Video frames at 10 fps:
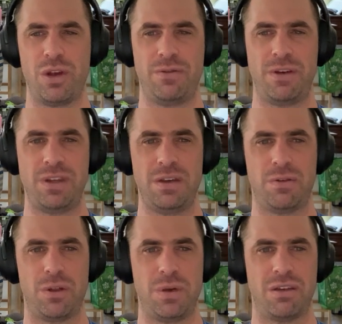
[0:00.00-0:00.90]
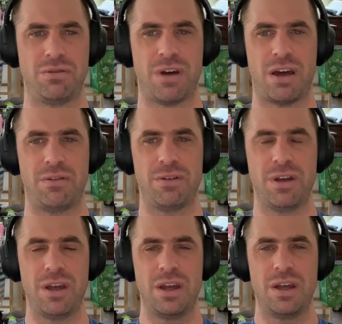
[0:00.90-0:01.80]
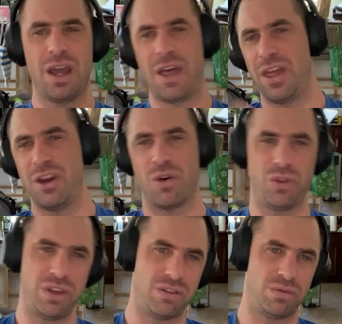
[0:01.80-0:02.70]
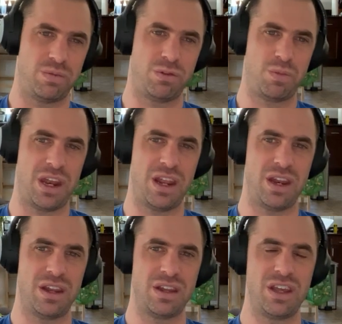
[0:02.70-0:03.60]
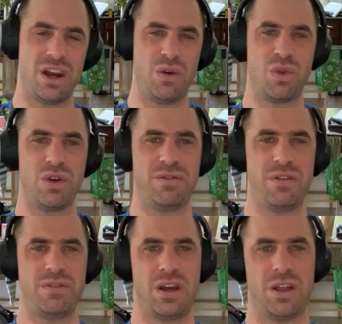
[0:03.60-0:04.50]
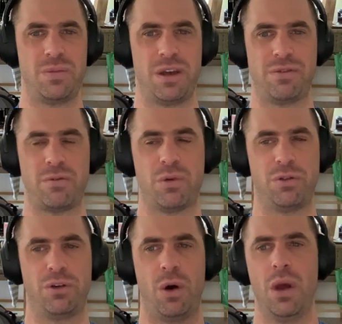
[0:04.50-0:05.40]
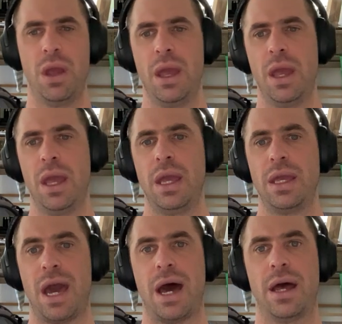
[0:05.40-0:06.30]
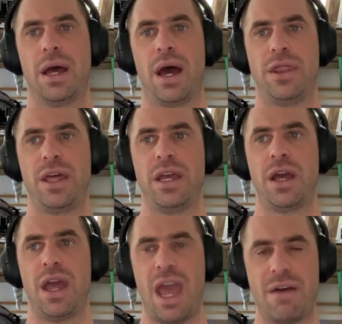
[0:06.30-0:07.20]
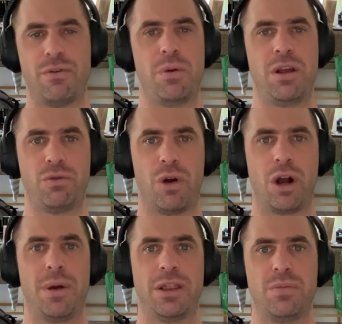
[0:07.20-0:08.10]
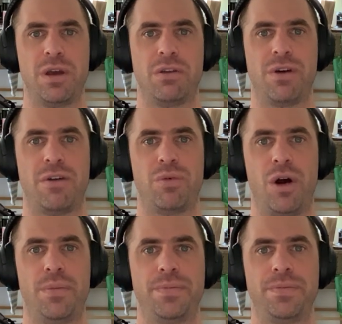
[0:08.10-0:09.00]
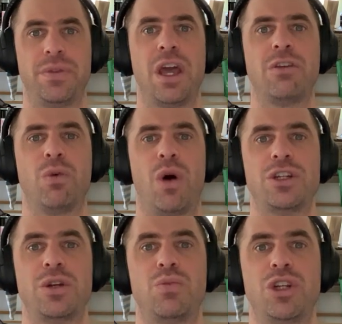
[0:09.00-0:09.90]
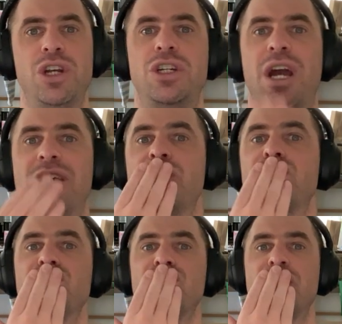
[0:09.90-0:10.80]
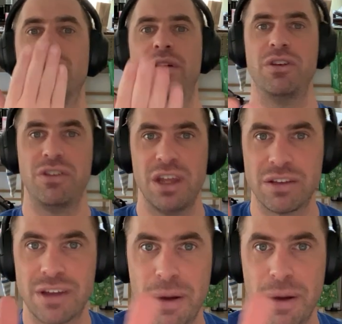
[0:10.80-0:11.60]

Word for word: 350 for the PS5 and then you're only spending you know 350 on the PS5 Pro. So yeah, I think everybody's wrong about the PS5 Pro. Thanks for watching. Appreciate you guys. Love you. See you next